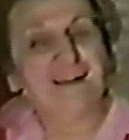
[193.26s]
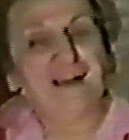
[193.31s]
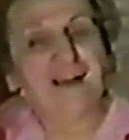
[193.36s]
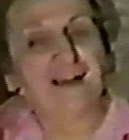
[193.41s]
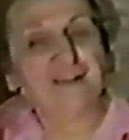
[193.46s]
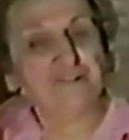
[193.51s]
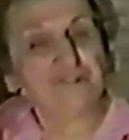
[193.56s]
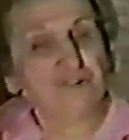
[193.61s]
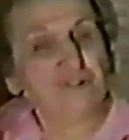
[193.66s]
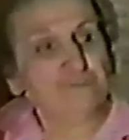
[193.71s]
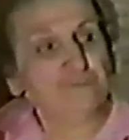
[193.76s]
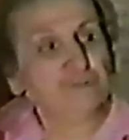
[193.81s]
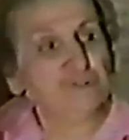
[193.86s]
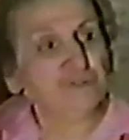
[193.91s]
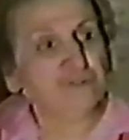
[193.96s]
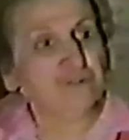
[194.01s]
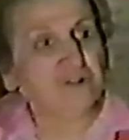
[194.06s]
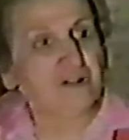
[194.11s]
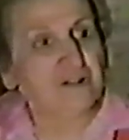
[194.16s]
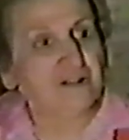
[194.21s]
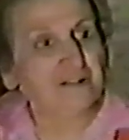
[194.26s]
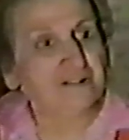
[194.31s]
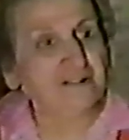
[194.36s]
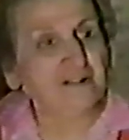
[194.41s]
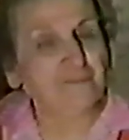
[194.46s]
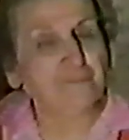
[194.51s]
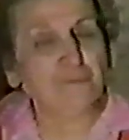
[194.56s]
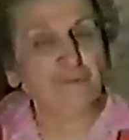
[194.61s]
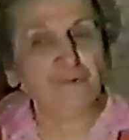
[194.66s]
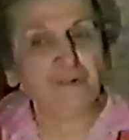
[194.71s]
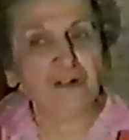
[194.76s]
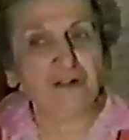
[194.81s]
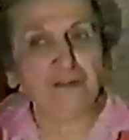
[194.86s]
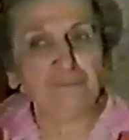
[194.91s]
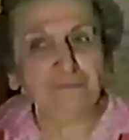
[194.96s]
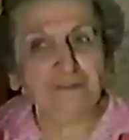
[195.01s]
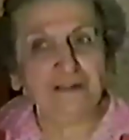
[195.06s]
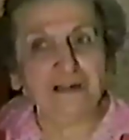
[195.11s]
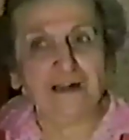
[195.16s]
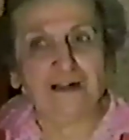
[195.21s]
I told him, sure, come, on,
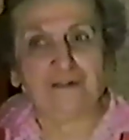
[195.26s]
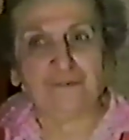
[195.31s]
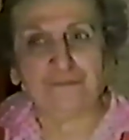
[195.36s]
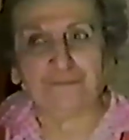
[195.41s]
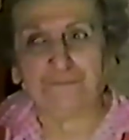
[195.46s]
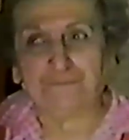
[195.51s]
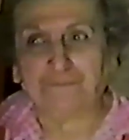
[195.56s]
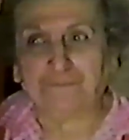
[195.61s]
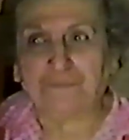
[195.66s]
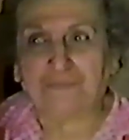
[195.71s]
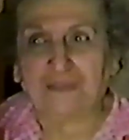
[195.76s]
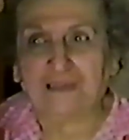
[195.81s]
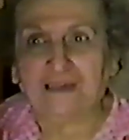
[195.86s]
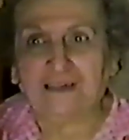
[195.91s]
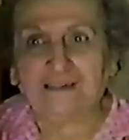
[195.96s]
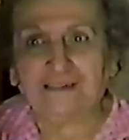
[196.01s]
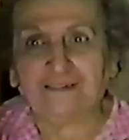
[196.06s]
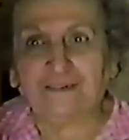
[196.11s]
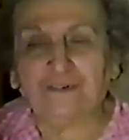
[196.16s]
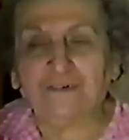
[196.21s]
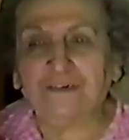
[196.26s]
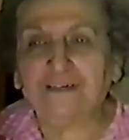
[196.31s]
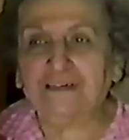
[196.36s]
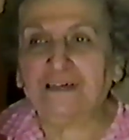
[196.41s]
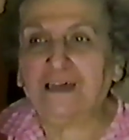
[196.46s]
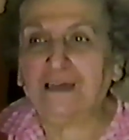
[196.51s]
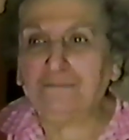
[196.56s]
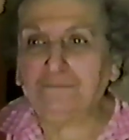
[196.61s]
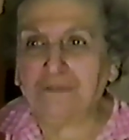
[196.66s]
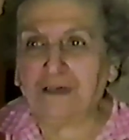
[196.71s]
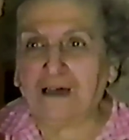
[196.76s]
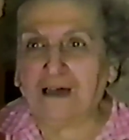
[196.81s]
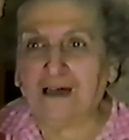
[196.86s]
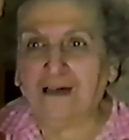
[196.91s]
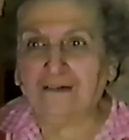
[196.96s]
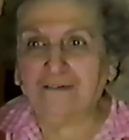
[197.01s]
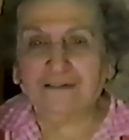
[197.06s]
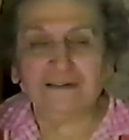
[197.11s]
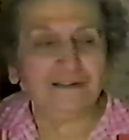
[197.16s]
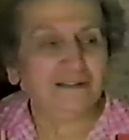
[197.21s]
come down. So he came
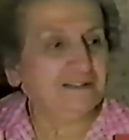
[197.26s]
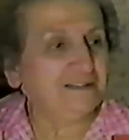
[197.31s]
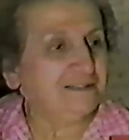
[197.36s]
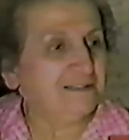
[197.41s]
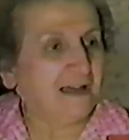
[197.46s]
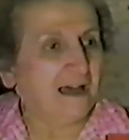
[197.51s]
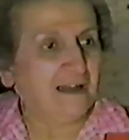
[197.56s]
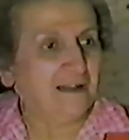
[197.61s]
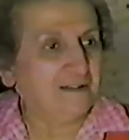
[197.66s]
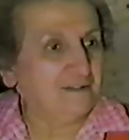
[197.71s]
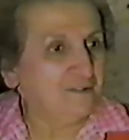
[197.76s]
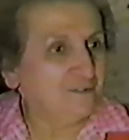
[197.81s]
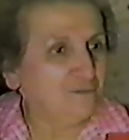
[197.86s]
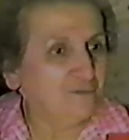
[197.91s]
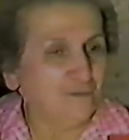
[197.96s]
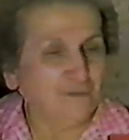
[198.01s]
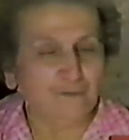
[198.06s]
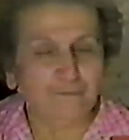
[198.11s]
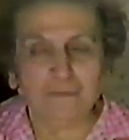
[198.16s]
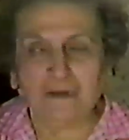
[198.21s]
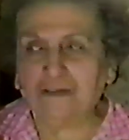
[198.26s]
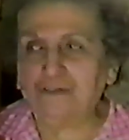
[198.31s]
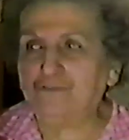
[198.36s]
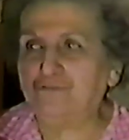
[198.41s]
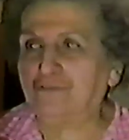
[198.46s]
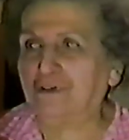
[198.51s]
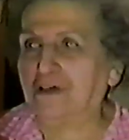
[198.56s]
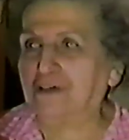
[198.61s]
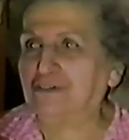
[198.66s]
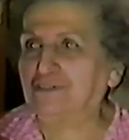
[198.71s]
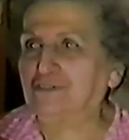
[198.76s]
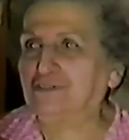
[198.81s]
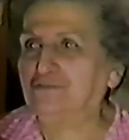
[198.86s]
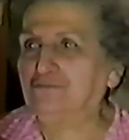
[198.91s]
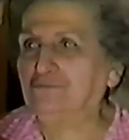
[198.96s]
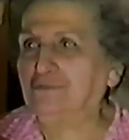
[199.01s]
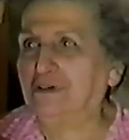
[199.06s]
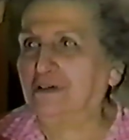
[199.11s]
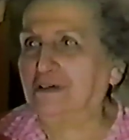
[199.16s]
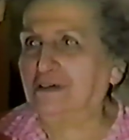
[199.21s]
down and he sat in the my trash
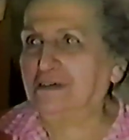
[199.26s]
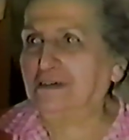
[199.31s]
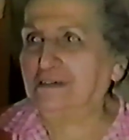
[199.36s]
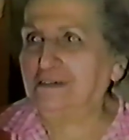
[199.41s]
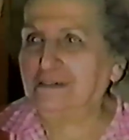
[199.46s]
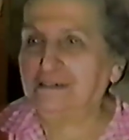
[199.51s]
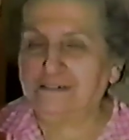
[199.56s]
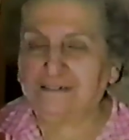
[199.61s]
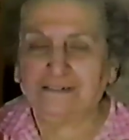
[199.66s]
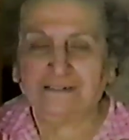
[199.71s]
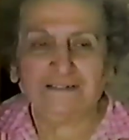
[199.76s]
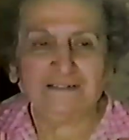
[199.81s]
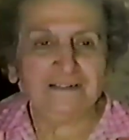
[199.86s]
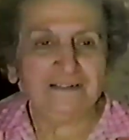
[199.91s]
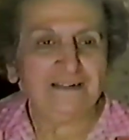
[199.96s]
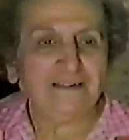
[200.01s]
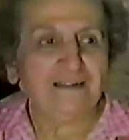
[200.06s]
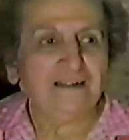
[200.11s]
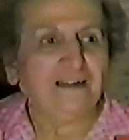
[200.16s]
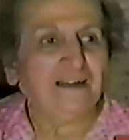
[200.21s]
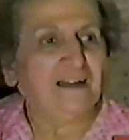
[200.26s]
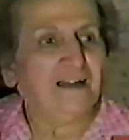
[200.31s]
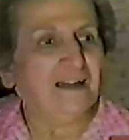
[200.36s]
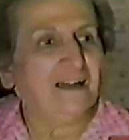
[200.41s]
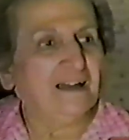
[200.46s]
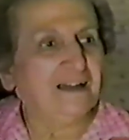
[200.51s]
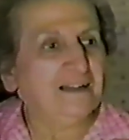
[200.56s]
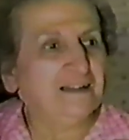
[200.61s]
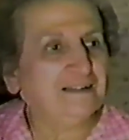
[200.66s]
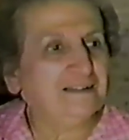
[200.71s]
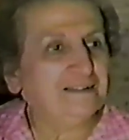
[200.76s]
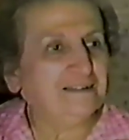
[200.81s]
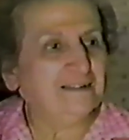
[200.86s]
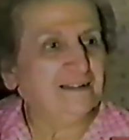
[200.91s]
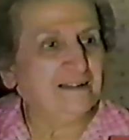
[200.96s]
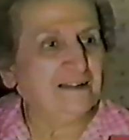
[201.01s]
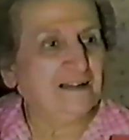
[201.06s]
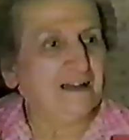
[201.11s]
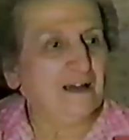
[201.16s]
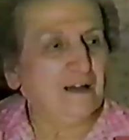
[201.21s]
away
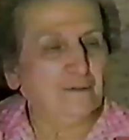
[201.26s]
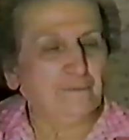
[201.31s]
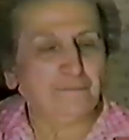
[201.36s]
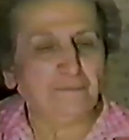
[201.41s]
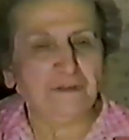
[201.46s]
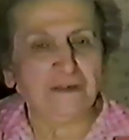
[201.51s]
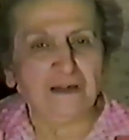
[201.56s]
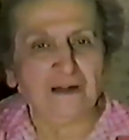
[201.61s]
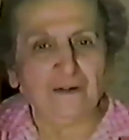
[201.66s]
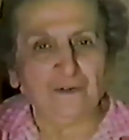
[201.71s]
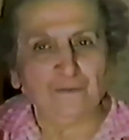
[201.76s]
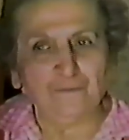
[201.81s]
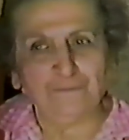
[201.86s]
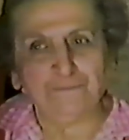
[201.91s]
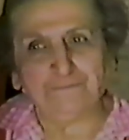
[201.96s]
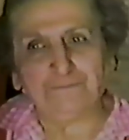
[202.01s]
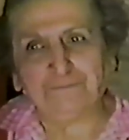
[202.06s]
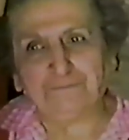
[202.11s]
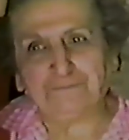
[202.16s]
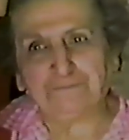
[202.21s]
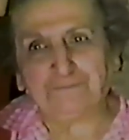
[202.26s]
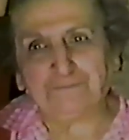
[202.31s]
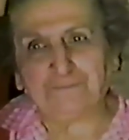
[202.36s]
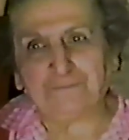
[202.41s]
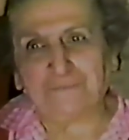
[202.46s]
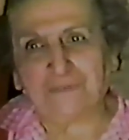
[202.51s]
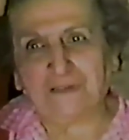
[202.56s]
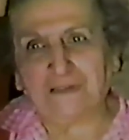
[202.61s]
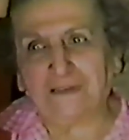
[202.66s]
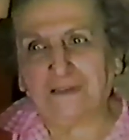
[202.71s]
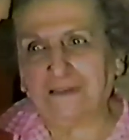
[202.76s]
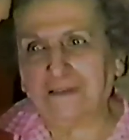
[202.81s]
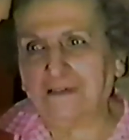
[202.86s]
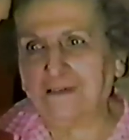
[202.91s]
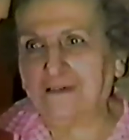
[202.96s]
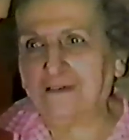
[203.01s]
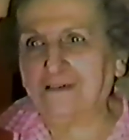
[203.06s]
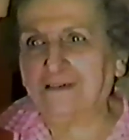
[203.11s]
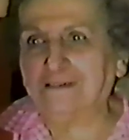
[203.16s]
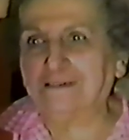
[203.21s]
and uh, me out in
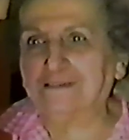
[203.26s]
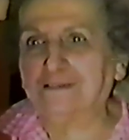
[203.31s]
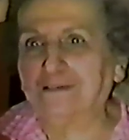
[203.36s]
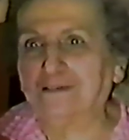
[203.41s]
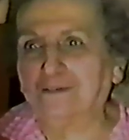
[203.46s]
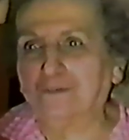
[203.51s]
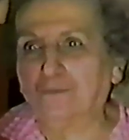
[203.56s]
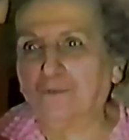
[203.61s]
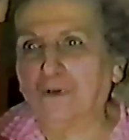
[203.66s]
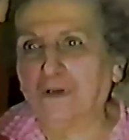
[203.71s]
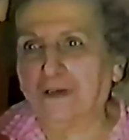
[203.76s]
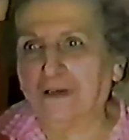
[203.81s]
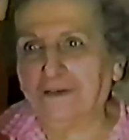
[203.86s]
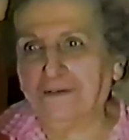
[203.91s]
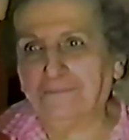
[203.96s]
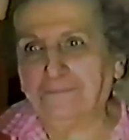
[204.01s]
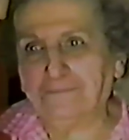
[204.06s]
his little way.